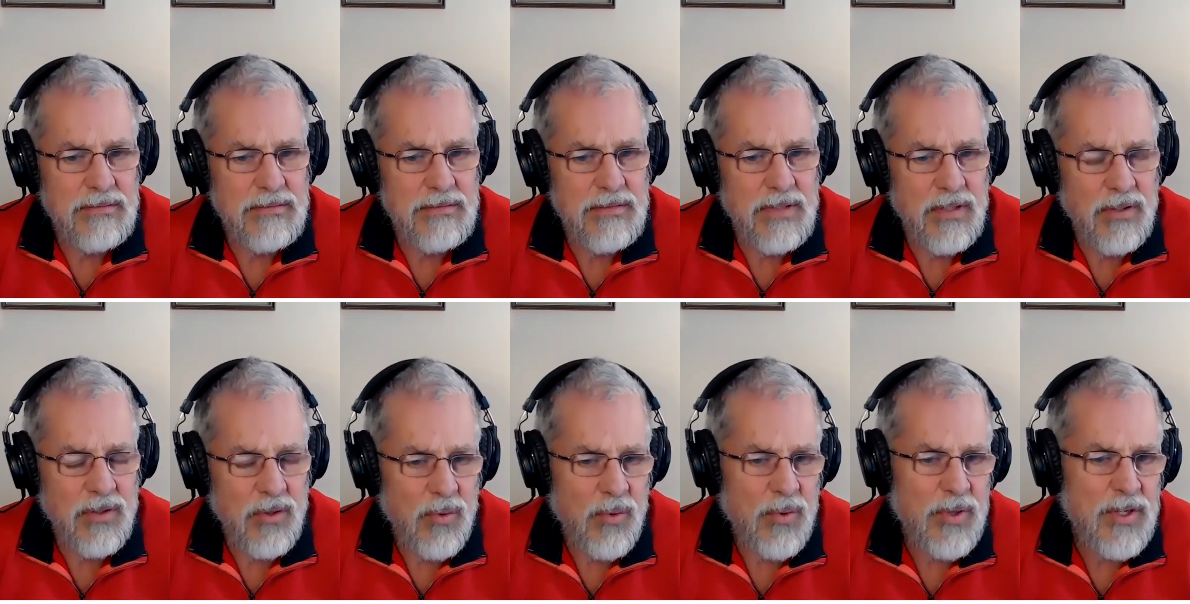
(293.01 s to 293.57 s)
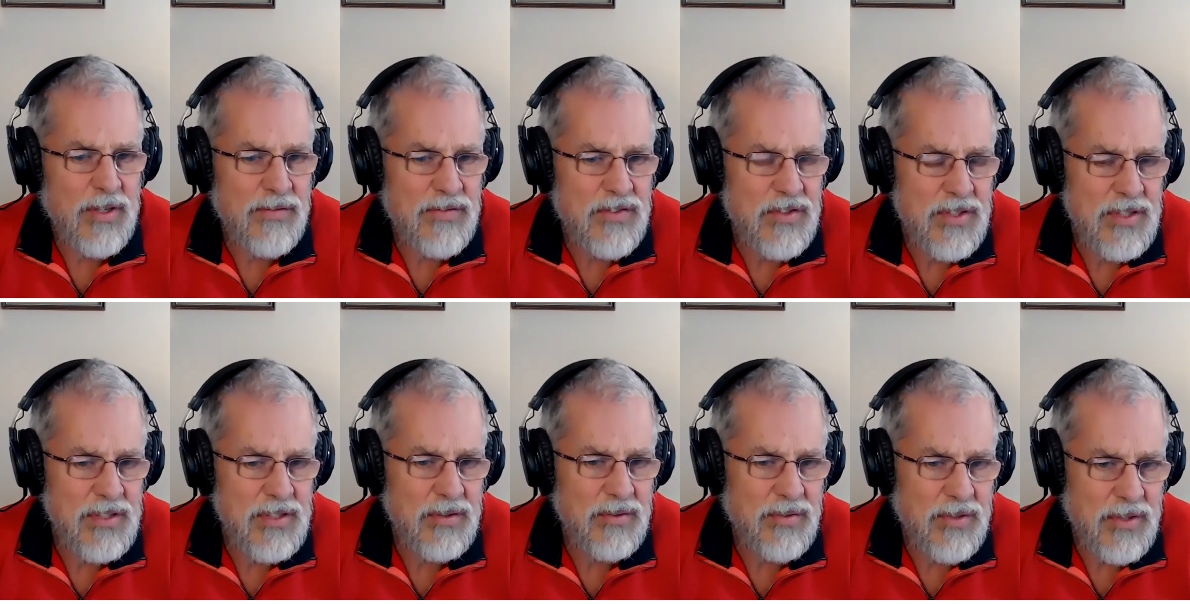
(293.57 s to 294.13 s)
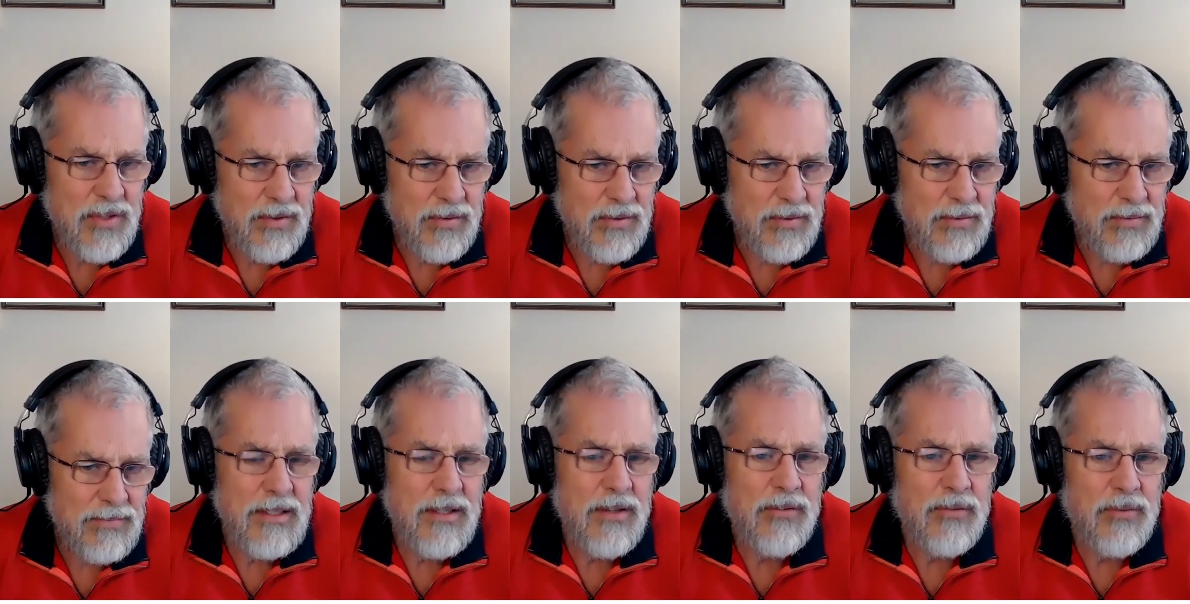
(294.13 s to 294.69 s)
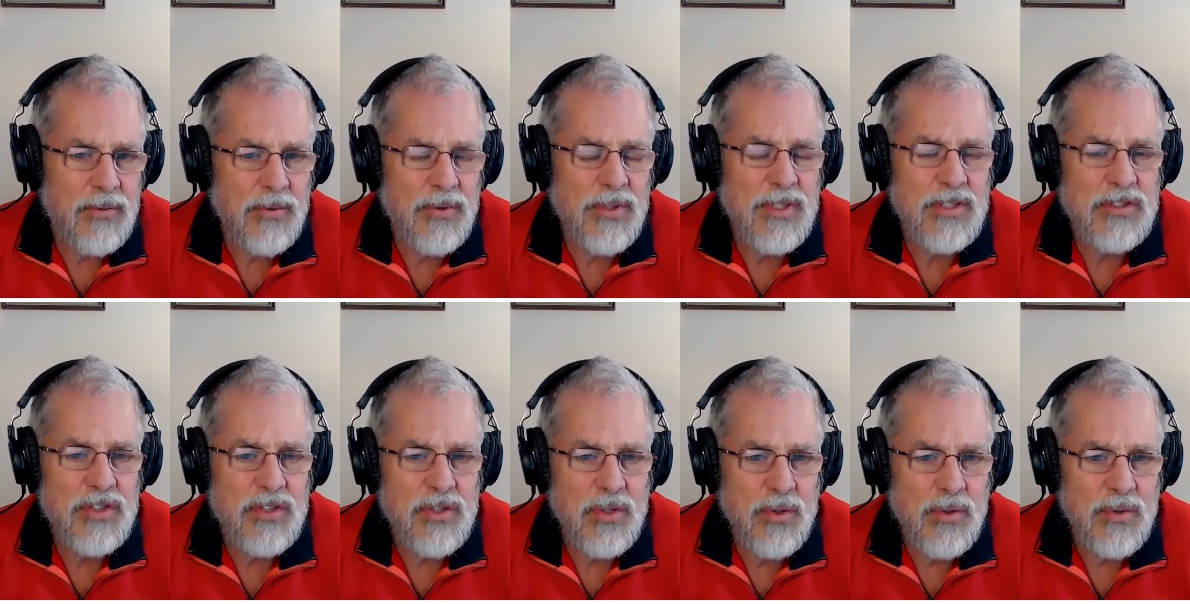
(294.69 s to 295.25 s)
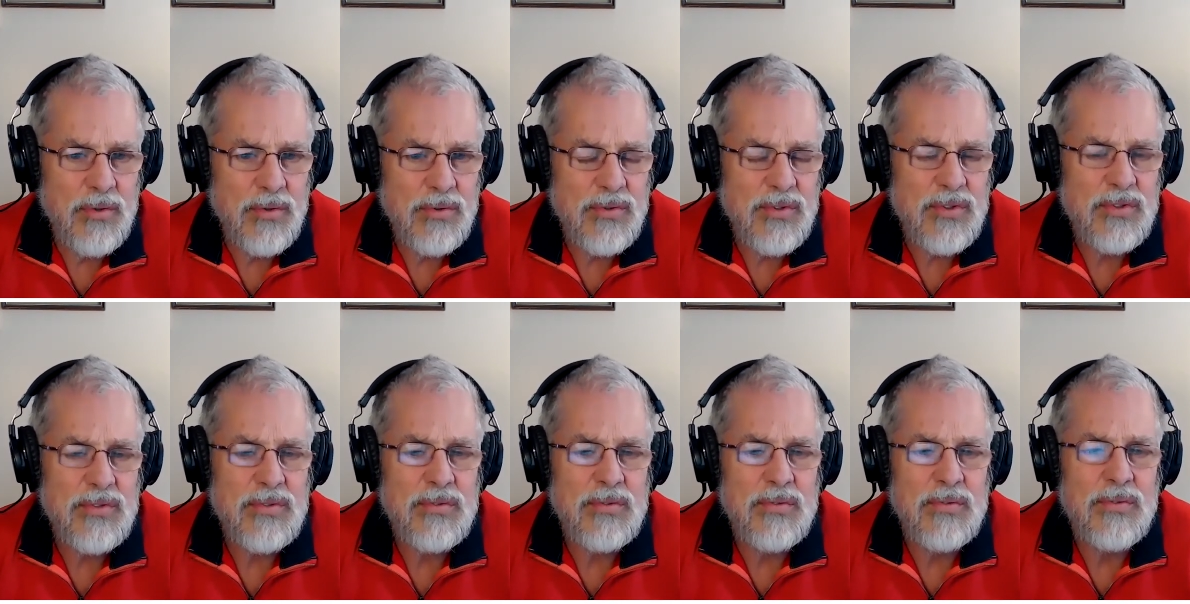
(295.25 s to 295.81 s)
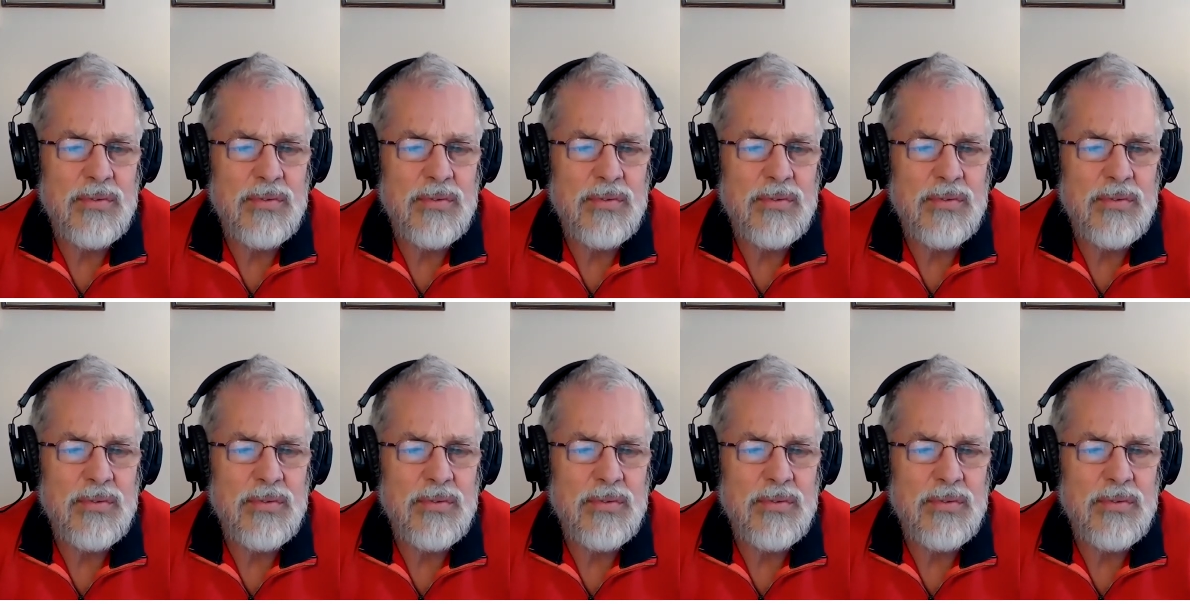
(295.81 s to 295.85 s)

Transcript: a lowering of CO2 through the shows,